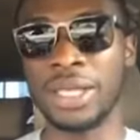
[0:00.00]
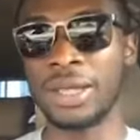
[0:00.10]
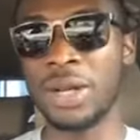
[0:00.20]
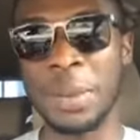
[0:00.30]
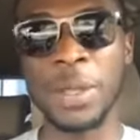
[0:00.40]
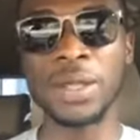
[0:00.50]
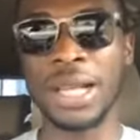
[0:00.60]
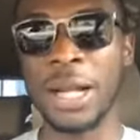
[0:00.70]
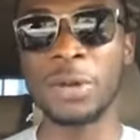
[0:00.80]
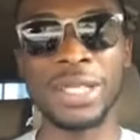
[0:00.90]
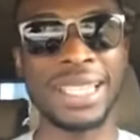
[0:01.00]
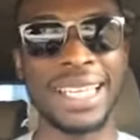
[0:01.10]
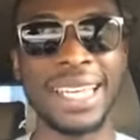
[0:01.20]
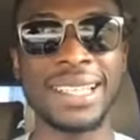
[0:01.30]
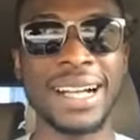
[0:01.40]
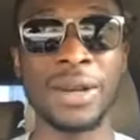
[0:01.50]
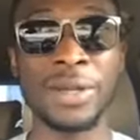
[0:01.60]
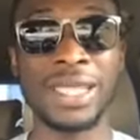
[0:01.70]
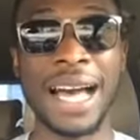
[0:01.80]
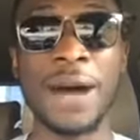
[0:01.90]
It's all about calories in,
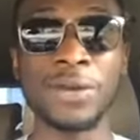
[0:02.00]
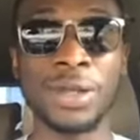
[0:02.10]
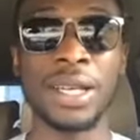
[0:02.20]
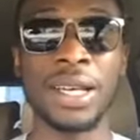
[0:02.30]
calories out.